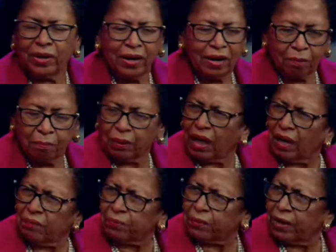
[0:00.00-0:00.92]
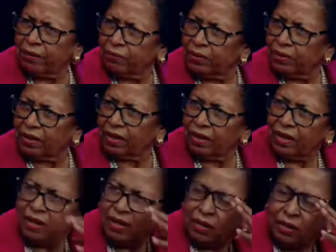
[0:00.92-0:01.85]
Right. Apply for everything
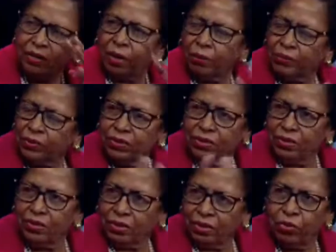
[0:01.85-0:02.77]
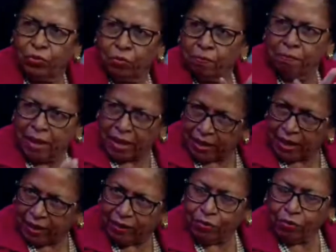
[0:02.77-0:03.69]
you know, you may
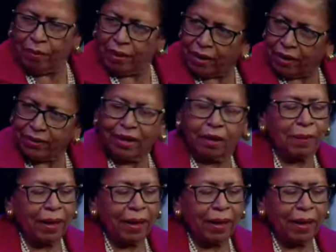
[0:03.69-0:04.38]
get it, you may not get it.